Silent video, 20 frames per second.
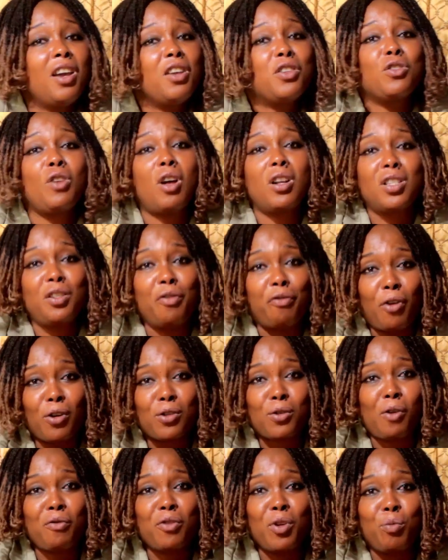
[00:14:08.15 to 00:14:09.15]
It's not the
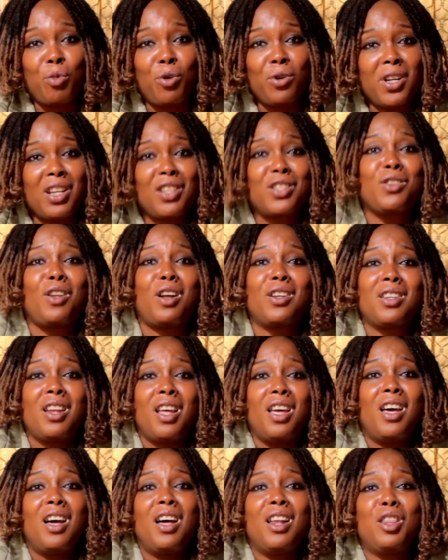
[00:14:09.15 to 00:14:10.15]
fault of the bone. It's
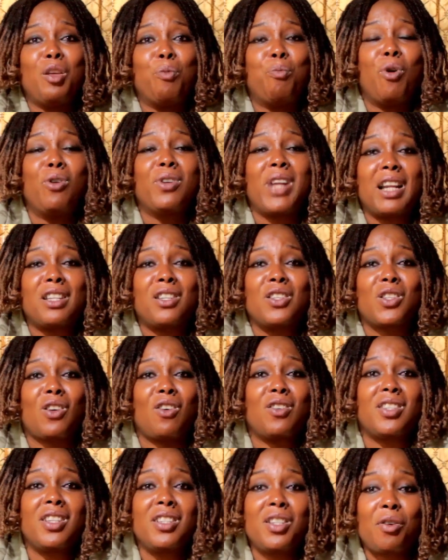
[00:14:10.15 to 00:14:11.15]
not the bone that
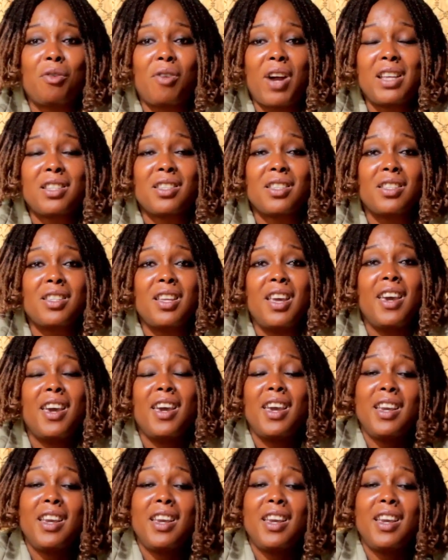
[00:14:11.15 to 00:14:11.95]
is causing the crisis.